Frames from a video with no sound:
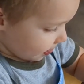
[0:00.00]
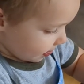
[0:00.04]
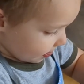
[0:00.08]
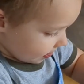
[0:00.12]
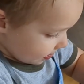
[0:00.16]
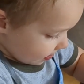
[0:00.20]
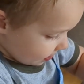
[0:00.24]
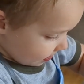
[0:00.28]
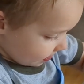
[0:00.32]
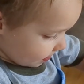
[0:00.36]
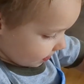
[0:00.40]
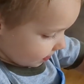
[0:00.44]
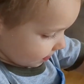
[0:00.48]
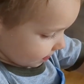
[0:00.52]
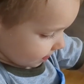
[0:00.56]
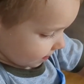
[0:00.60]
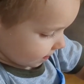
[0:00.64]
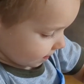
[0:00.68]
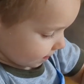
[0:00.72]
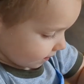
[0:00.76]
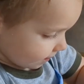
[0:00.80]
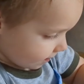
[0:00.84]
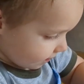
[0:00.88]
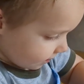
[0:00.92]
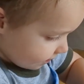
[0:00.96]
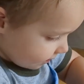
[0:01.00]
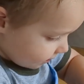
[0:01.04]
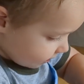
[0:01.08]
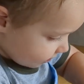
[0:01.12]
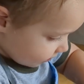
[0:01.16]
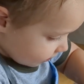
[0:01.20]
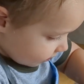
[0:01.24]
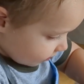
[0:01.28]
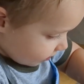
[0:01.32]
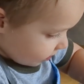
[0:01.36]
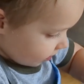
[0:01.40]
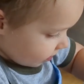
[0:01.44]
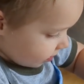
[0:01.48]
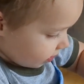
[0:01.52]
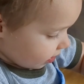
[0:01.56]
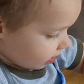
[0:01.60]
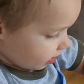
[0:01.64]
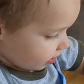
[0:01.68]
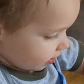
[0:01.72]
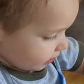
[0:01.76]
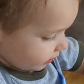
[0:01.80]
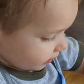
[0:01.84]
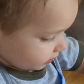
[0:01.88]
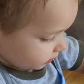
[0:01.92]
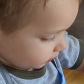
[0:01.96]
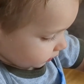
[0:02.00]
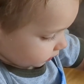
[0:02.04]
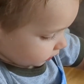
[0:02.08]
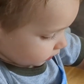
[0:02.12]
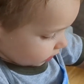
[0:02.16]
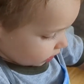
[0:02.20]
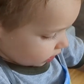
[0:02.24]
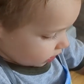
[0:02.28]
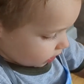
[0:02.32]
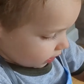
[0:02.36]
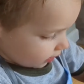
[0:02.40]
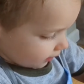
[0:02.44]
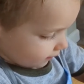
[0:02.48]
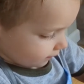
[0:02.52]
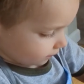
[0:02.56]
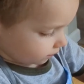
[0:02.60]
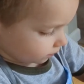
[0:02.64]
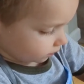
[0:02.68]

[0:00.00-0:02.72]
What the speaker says: knead pizza dough or something